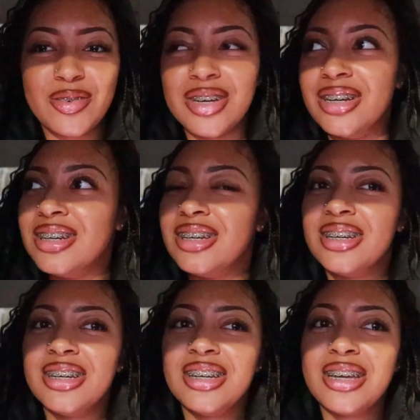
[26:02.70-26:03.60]
weird.
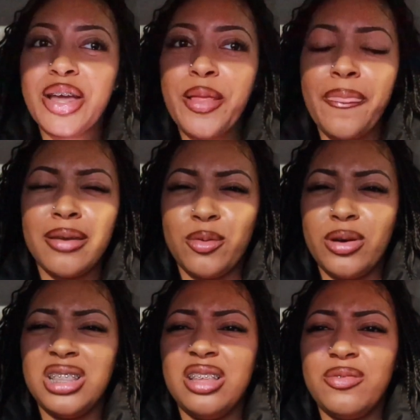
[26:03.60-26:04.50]

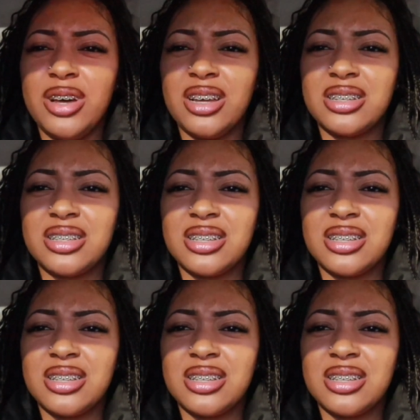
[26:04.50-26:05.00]
What the fuck?